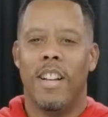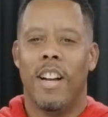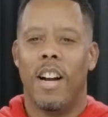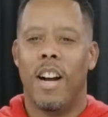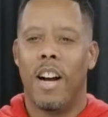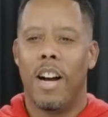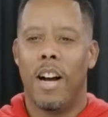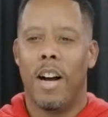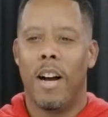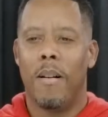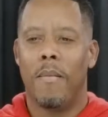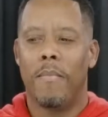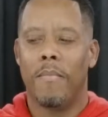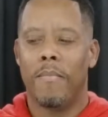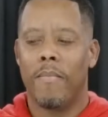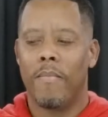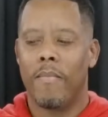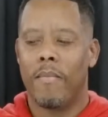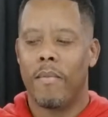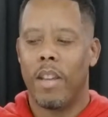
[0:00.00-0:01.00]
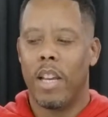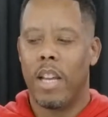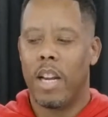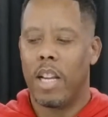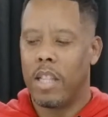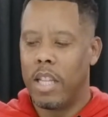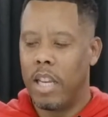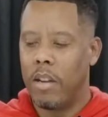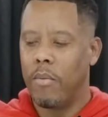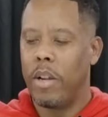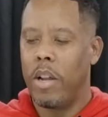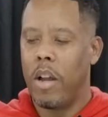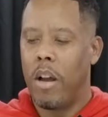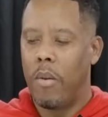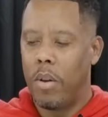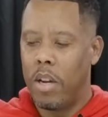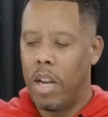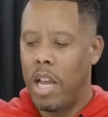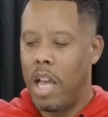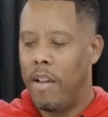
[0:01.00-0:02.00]
And I think we all
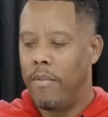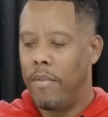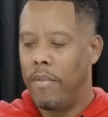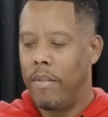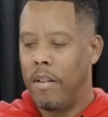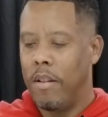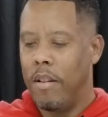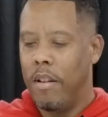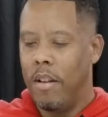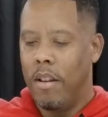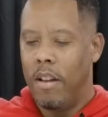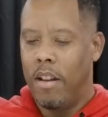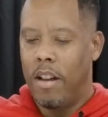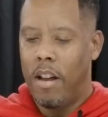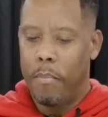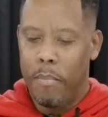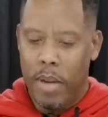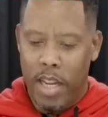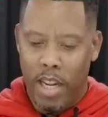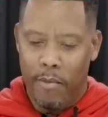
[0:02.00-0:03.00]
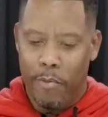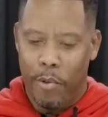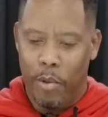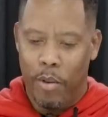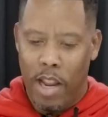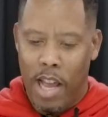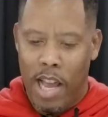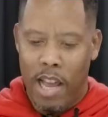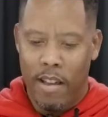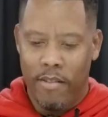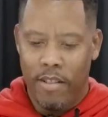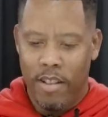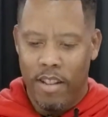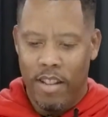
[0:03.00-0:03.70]
want to have a meaningful life.